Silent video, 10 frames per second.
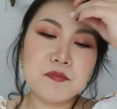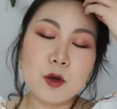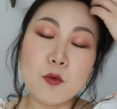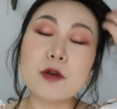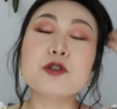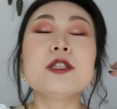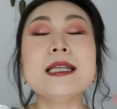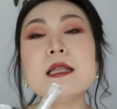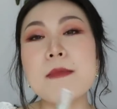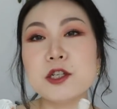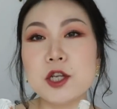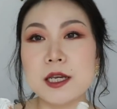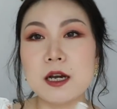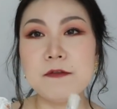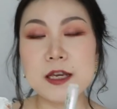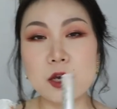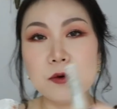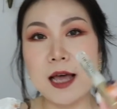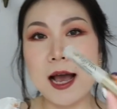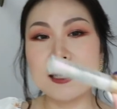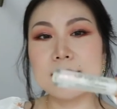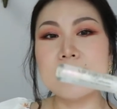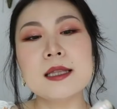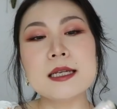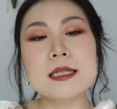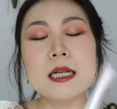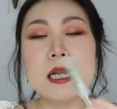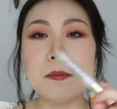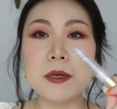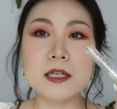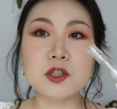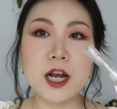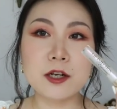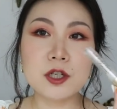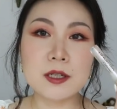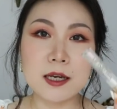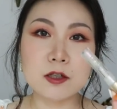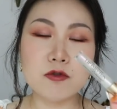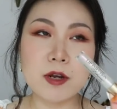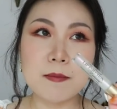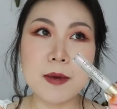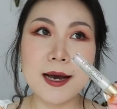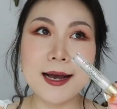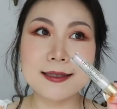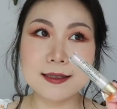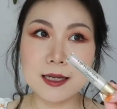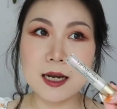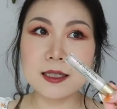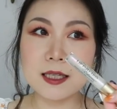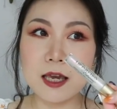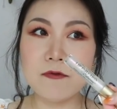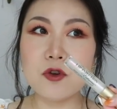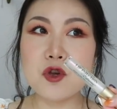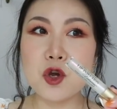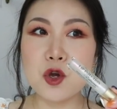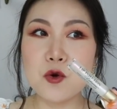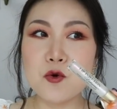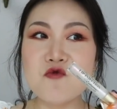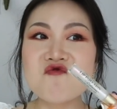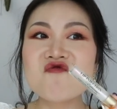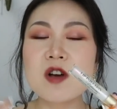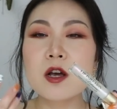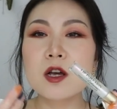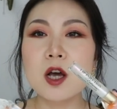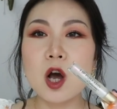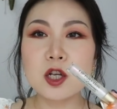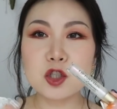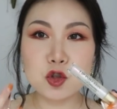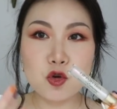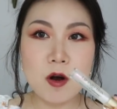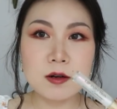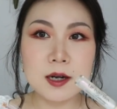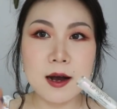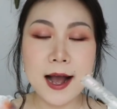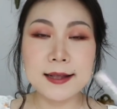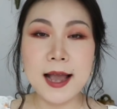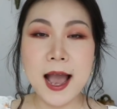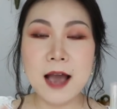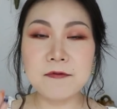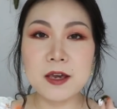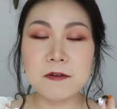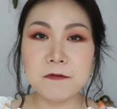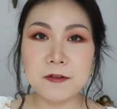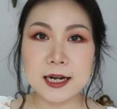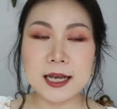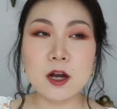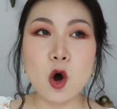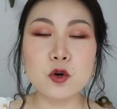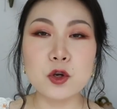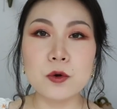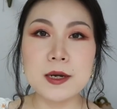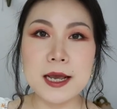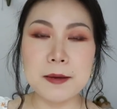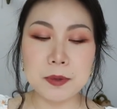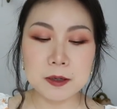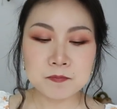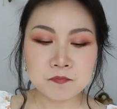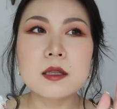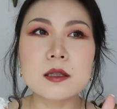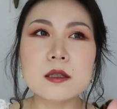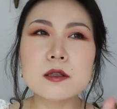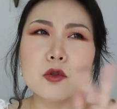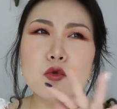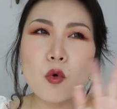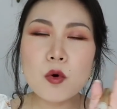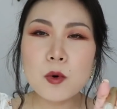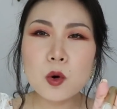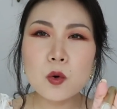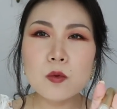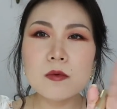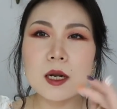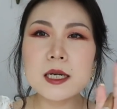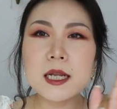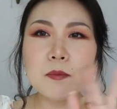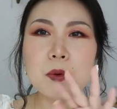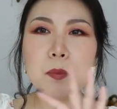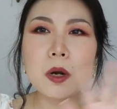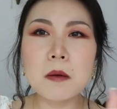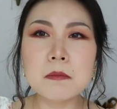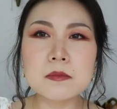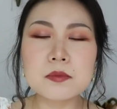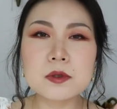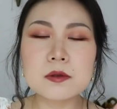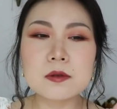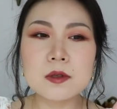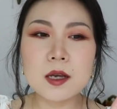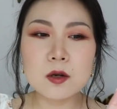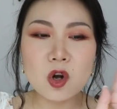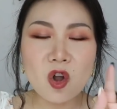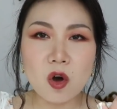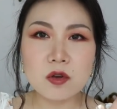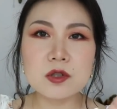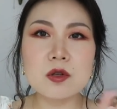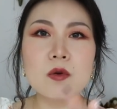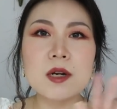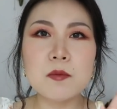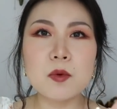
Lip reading: what she did mention in her video that this lip injection Extrema does give you stronger and heavier feeling on your lip. The normal lip plump gloss or lip